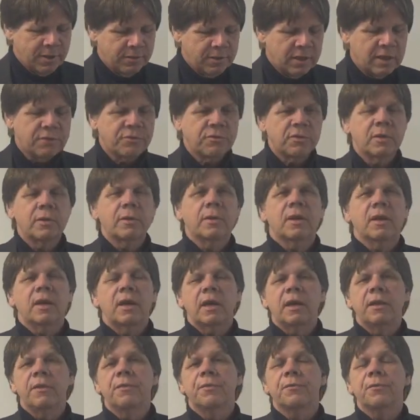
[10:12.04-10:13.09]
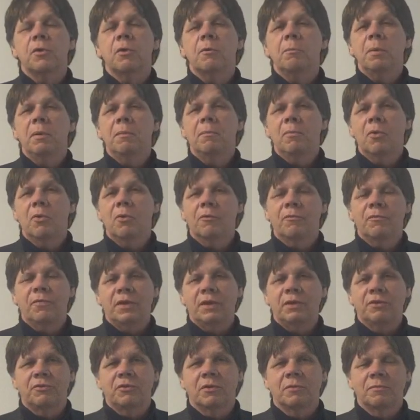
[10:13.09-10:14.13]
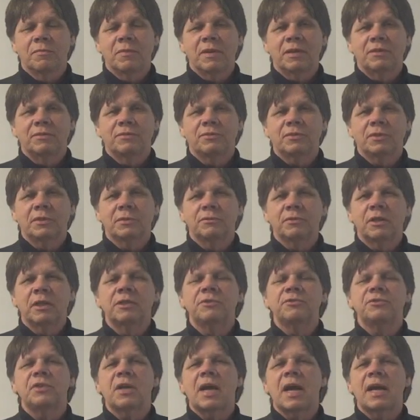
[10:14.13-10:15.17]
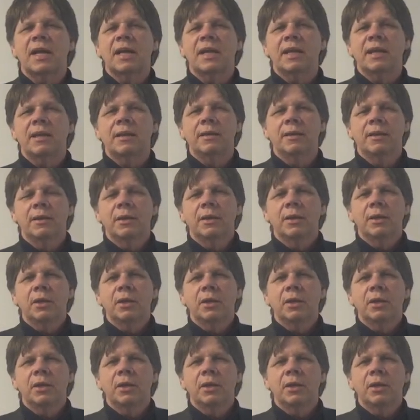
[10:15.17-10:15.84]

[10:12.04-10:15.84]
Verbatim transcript: that's an anthropomorphism that's assigning